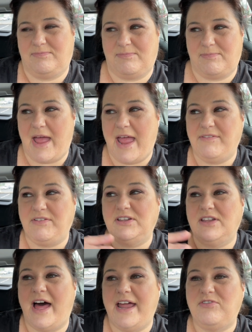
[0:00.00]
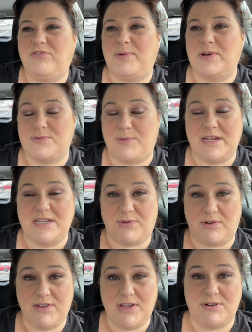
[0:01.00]
I have a lot of books waiting to
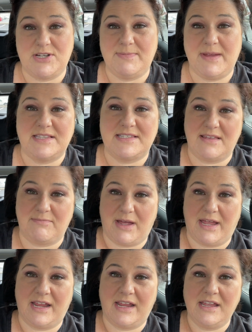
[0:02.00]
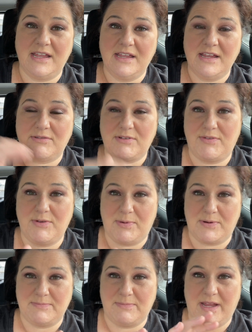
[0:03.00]
review, which means that my review
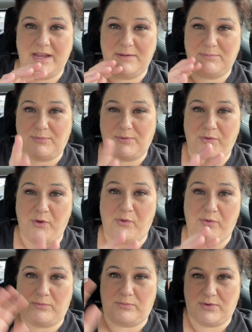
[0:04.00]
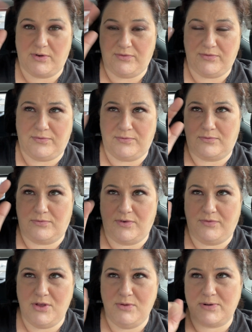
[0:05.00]
my review rev
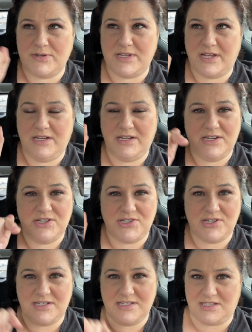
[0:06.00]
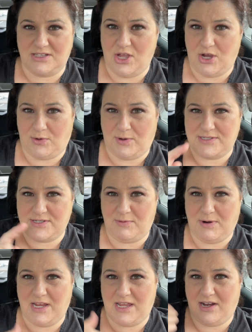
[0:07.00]
review percentage is low, so I
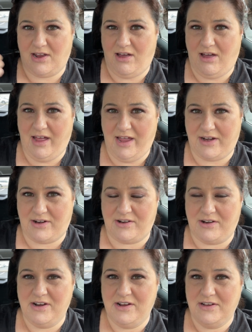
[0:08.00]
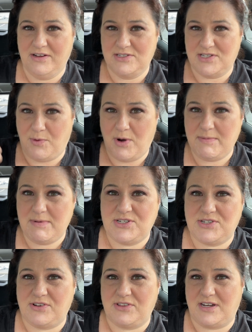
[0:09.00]
want to get it higher so I want to be
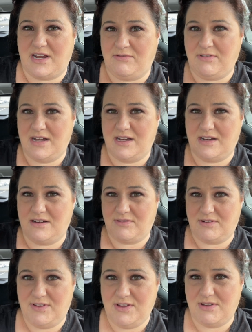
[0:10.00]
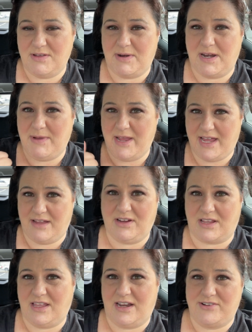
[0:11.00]
sure that I read it and review it, but I'm having
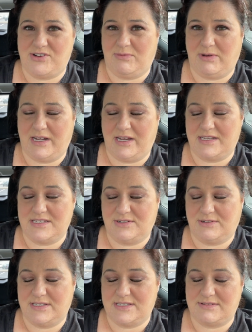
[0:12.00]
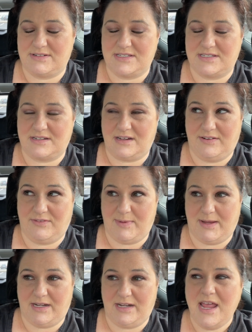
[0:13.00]
a lot of trouble getting into it, which is kind of a
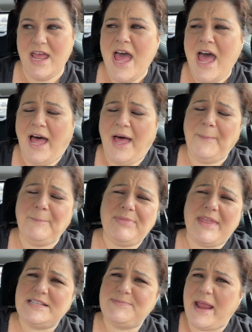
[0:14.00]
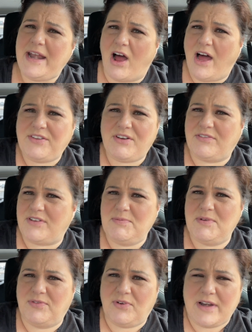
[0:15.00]
pain. Um, and it's by an author I've read
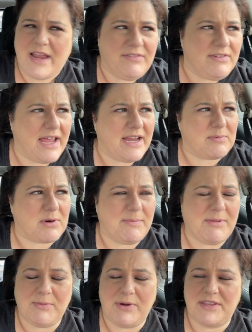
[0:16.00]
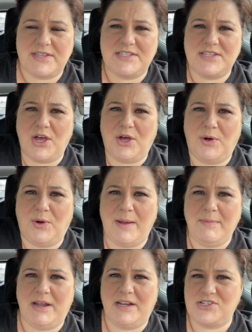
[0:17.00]
before and haven't had a problem with, so
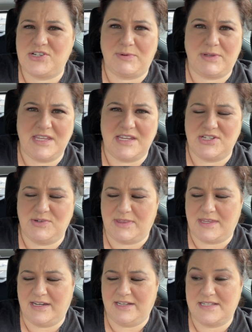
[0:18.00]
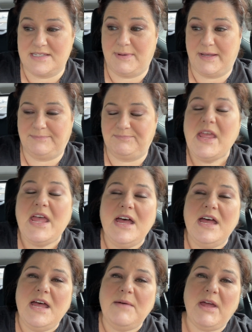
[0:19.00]
I'm not sure what the issue with that is, but
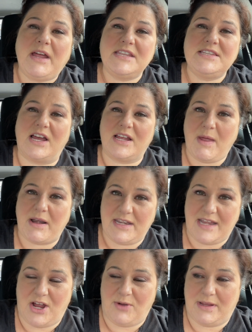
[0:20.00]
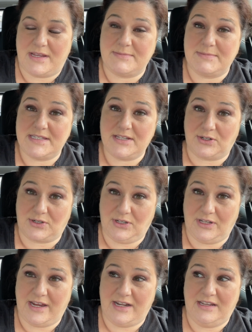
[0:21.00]
I'm not going to talk about it now because I'm still
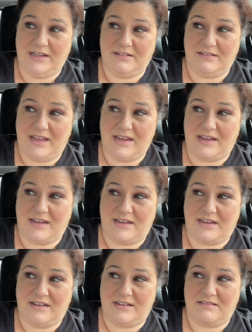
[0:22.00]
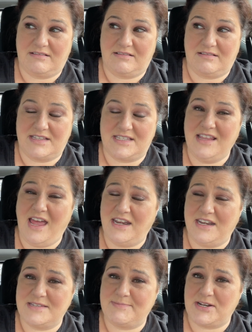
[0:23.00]
early in it. Like, it's not
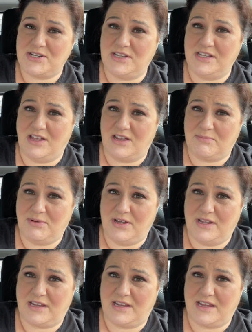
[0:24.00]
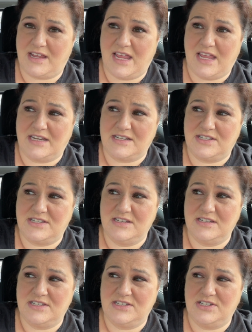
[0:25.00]
an especially long book, and
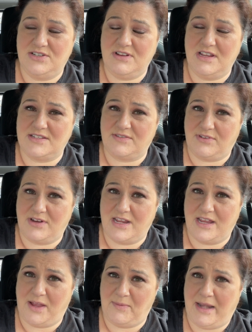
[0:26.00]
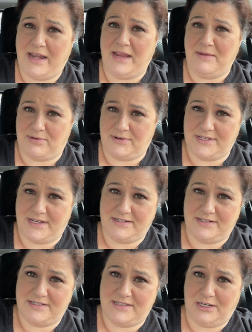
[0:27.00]
two days of reading, I'm at 8%,
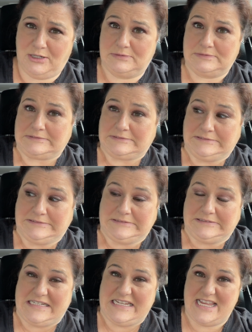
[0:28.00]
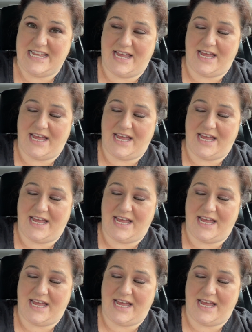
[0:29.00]
so yeah.